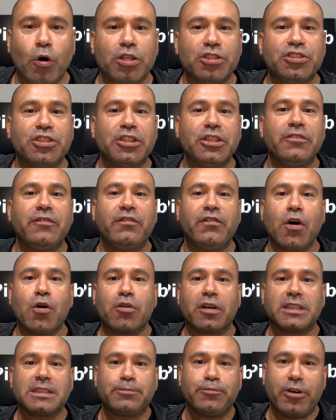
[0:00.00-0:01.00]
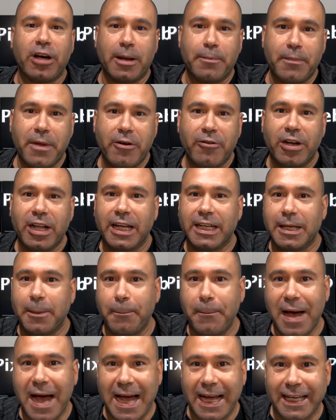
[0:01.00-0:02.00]
Or do you focus primarily on the
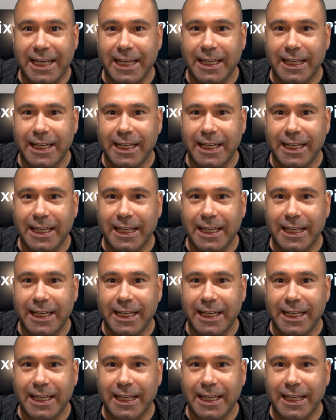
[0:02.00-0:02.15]
back